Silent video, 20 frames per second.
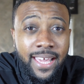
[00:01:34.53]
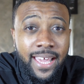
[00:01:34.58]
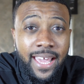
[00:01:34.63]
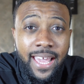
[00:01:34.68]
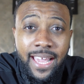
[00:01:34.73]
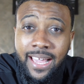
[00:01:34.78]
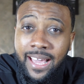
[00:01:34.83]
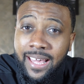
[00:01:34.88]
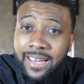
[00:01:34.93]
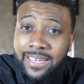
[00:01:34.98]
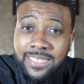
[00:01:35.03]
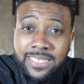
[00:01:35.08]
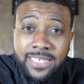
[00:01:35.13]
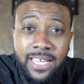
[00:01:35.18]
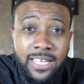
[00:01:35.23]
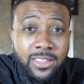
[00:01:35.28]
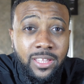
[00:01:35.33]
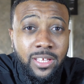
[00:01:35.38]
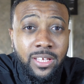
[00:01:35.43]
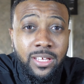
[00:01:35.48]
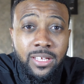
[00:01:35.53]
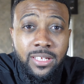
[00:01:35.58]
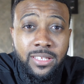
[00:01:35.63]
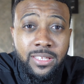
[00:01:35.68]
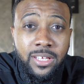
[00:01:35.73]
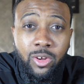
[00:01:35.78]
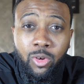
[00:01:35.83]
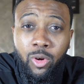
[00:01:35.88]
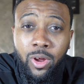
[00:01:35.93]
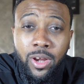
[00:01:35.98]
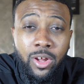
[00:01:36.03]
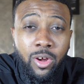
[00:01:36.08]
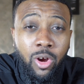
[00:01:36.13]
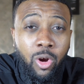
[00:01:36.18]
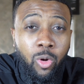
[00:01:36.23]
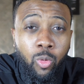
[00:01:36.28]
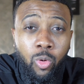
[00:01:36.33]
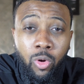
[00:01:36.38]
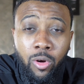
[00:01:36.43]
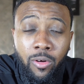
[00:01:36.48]
It kind of set the credit
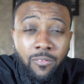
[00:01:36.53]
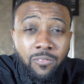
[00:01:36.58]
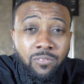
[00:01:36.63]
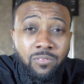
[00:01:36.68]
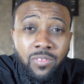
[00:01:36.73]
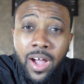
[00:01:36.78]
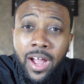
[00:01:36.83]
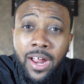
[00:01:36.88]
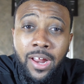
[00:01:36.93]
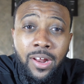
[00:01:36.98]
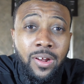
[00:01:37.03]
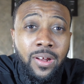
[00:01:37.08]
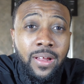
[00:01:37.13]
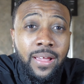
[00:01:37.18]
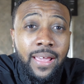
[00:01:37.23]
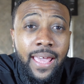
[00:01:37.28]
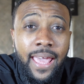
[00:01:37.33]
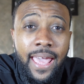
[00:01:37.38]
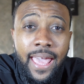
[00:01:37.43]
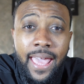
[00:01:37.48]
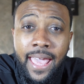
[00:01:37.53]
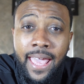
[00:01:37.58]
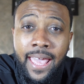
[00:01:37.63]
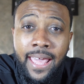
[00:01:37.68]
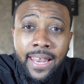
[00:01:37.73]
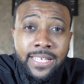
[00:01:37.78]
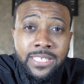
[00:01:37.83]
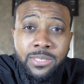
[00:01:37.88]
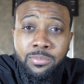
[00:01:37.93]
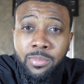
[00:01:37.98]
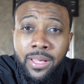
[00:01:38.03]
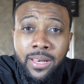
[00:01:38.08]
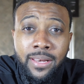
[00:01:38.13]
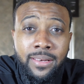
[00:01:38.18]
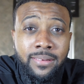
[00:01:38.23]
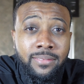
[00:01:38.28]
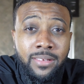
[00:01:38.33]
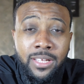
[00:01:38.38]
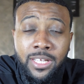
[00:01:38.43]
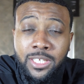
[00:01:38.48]
card world on fire, and it's
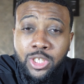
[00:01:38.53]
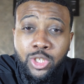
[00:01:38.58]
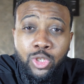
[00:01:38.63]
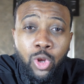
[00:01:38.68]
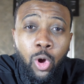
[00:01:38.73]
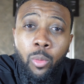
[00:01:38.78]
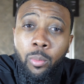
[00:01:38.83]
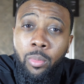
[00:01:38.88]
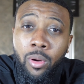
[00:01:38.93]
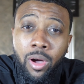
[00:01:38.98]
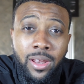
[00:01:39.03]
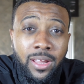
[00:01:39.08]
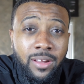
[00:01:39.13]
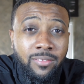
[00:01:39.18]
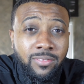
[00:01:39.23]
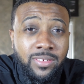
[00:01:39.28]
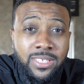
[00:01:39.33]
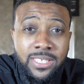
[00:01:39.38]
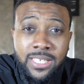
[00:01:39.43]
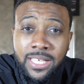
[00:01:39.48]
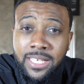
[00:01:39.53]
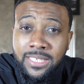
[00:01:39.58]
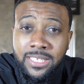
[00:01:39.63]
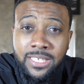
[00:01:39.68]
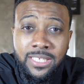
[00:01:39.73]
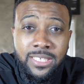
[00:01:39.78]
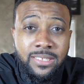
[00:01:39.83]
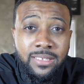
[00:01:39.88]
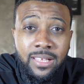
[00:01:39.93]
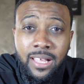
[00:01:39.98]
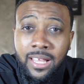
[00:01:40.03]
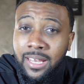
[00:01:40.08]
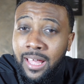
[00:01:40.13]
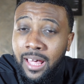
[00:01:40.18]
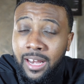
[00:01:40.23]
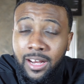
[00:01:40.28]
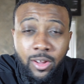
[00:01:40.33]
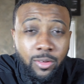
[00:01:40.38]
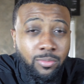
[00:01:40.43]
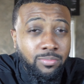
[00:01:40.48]
been a snowball ever since. A
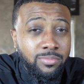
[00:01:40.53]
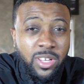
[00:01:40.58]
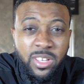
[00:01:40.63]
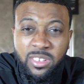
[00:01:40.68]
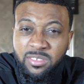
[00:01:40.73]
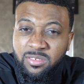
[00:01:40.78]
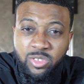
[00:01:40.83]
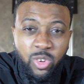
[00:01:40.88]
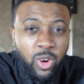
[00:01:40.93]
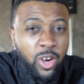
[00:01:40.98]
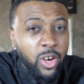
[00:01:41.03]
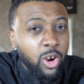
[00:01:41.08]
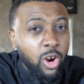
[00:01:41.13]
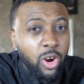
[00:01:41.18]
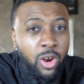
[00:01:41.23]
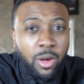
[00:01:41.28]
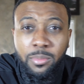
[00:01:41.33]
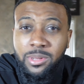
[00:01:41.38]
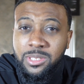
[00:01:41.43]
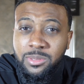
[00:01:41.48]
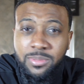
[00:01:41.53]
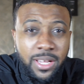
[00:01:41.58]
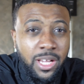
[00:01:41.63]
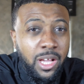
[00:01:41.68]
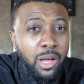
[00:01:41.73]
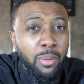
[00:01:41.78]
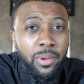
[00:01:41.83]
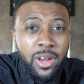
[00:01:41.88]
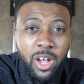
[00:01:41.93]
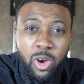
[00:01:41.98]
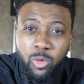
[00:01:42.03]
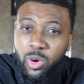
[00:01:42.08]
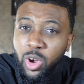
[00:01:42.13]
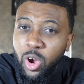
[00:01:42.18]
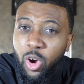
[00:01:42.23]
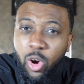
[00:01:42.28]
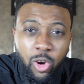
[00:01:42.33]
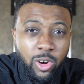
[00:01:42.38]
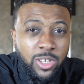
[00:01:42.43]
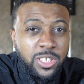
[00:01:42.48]
lot of credit card companies have been coming out with
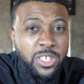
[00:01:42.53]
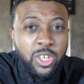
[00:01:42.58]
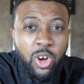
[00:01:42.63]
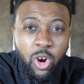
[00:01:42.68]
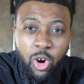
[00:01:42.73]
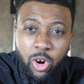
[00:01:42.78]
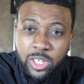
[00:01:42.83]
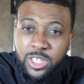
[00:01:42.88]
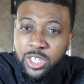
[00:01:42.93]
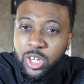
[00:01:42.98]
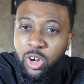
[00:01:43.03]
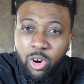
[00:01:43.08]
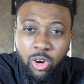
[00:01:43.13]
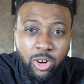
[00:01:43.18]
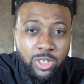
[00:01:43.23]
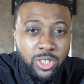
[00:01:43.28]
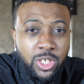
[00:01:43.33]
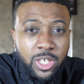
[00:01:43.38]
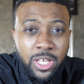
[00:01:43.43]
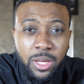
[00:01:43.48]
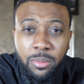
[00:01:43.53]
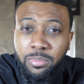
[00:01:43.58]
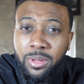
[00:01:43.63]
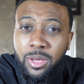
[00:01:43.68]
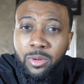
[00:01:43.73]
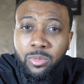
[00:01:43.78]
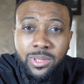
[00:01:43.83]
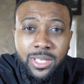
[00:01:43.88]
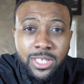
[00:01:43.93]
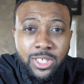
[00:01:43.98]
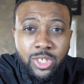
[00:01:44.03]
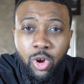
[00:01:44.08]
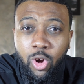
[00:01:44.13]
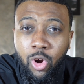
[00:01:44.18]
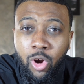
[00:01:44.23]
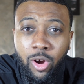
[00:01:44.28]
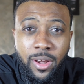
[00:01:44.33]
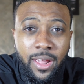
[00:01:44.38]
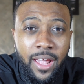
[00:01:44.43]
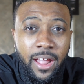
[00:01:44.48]
cards and cards and cards to compete with this
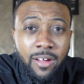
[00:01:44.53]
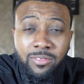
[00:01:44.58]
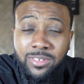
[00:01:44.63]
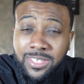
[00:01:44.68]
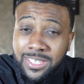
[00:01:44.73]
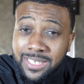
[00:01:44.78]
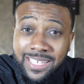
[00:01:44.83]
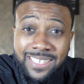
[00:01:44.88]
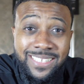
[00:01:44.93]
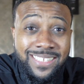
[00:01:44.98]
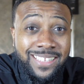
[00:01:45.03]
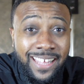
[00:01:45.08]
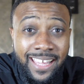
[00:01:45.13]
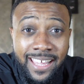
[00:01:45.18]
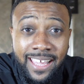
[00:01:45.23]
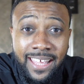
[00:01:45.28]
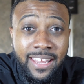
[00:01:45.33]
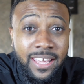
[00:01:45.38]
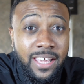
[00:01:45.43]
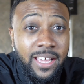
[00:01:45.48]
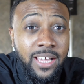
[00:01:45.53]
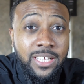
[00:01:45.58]
card ever since then.